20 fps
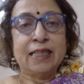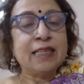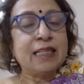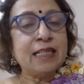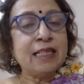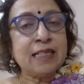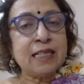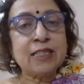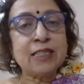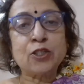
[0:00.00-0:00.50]

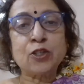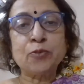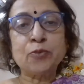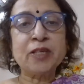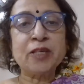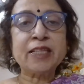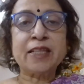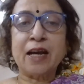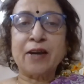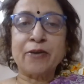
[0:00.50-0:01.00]
This is
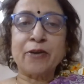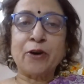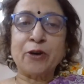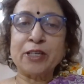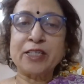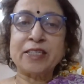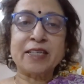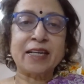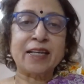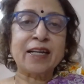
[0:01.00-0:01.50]
Sumita
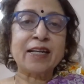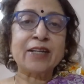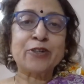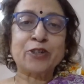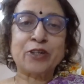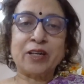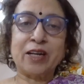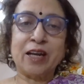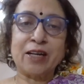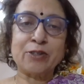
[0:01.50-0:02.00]
Roy's
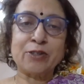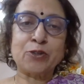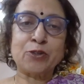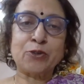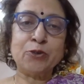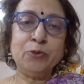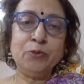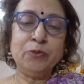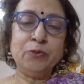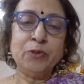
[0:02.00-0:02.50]
English
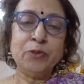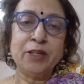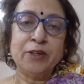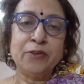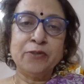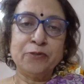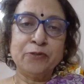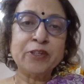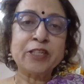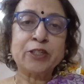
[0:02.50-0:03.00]
classroom,
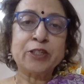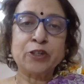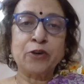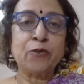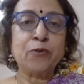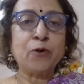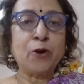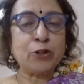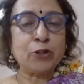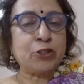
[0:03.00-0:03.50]
which
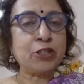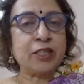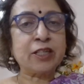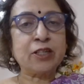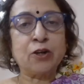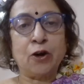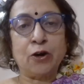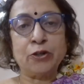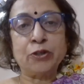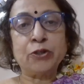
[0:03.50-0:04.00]
you're
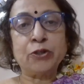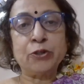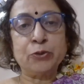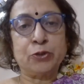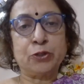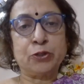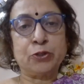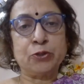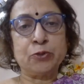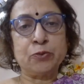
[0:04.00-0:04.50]
watching on
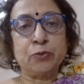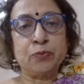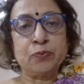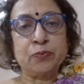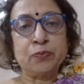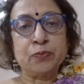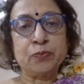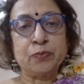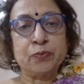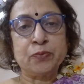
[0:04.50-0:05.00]
YouTube.
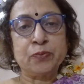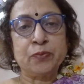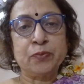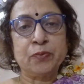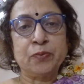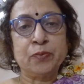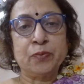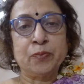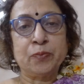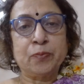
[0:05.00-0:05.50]

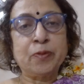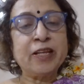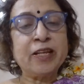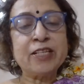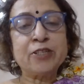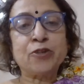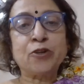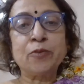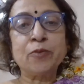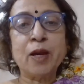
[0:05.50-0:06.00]

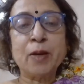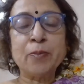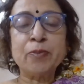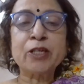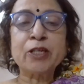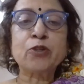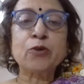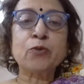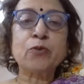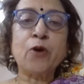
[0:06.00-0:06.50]
Please
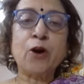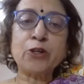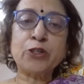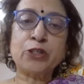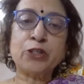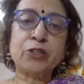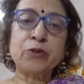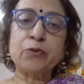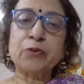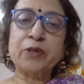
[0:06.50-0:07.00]
remember to
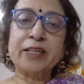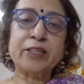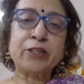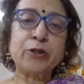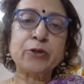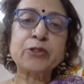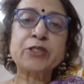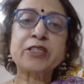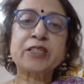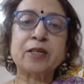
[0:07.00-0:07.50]
watch the
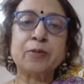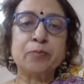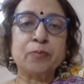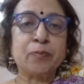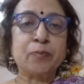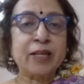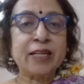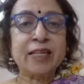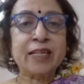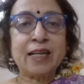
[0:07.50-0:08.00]
videos
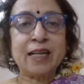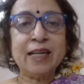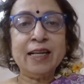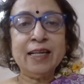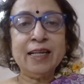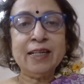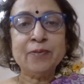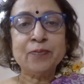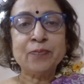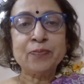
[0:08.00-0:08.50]

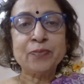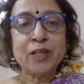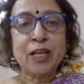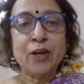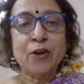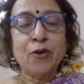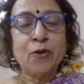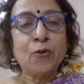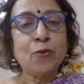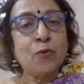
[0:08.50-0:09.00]
completely.
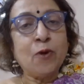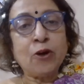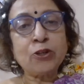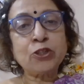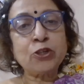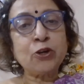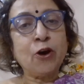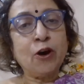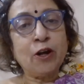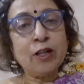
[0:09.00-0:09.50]

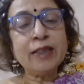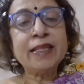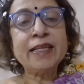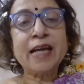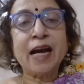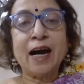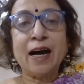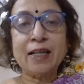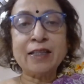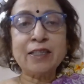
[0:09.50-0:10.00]
Watch all
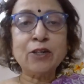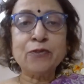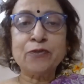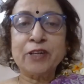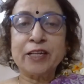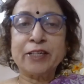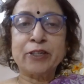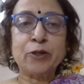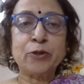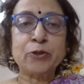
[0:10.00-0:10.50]
the other
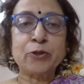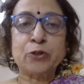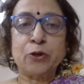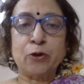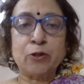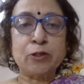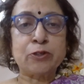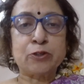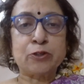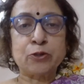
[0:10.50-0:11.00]
videos
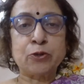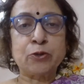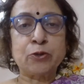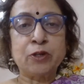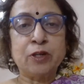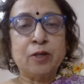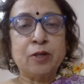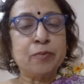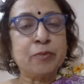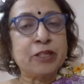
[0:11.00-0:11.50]

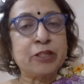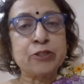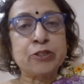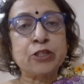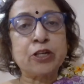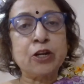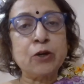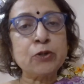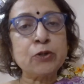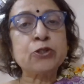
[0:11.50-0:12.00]
also,
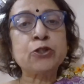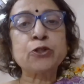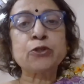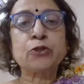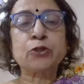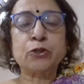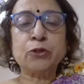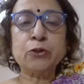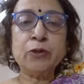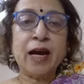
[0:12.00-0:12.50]
because close to
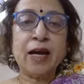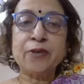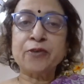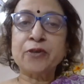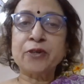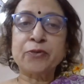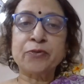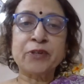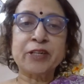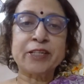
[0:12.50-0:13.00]

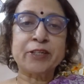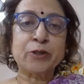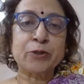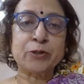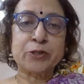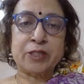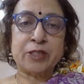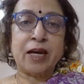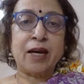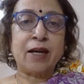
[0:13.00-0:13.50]
200
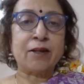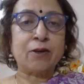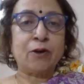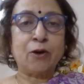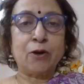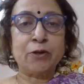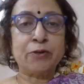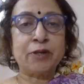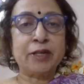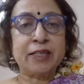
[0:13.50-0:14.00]
videos are
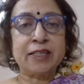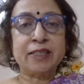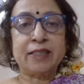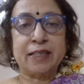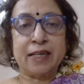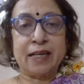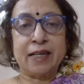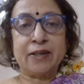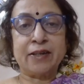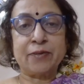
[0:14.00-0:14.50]
already
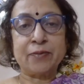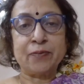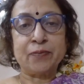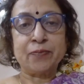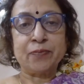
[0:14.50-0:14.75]
there.